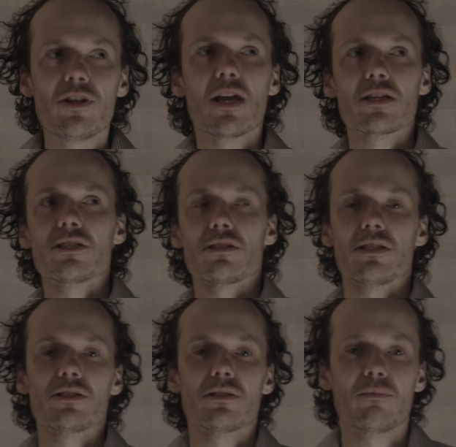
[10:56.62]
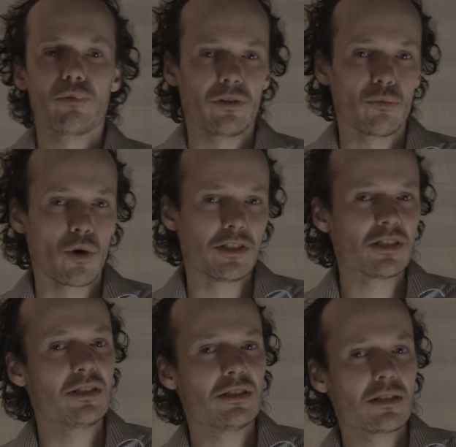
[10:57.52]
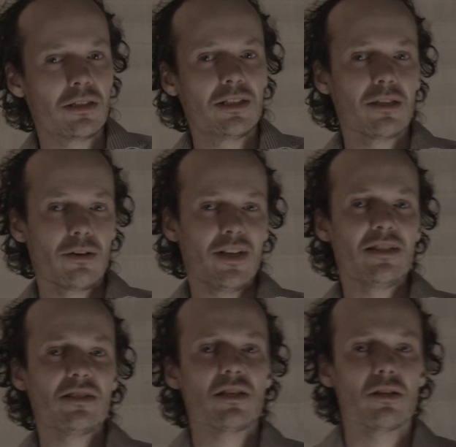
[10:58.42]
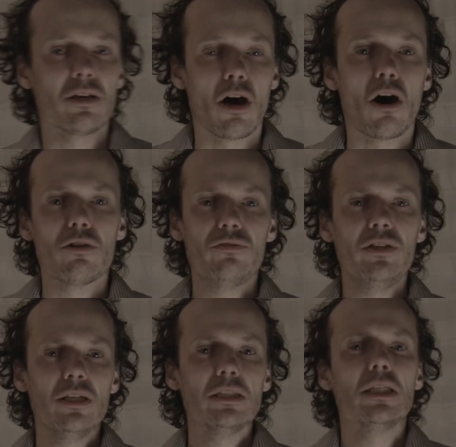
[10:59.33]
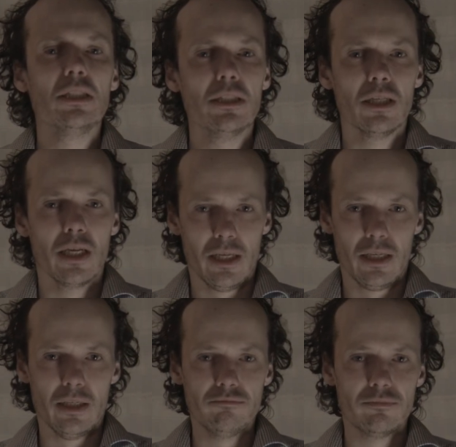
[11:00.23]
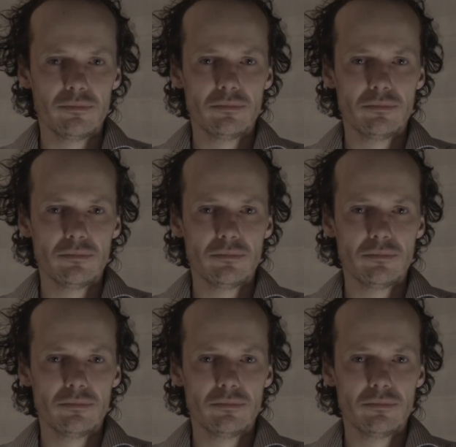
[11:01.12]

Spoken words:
exercise with the Weinstein technique. There is Harvey. Um,